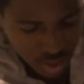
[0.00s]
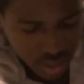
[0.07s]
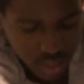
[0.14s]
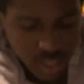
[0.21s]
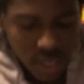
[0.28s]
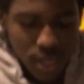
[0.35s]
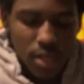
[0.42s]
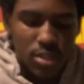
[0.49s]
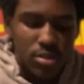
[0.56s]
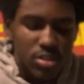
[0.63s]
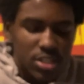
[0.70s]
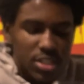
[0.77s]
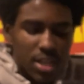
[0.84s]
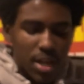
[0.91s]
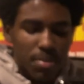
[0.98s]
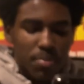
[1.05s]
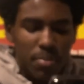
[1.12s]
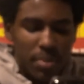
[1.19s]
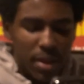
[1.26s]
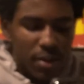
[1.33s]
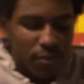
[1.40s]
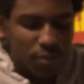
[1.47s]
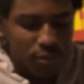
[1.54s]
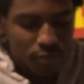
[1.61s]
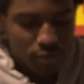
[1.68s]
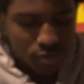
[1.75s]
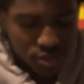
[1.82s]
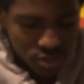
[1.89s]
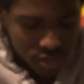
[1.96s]
yeah, you just gotta prepare for the
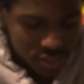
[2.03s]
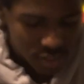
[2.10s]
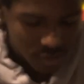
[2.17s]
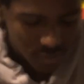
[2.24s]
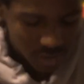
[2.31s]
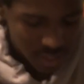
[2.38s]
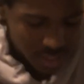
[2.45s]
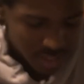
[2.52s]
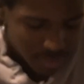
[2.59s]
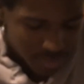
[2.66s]
future and stuff like that,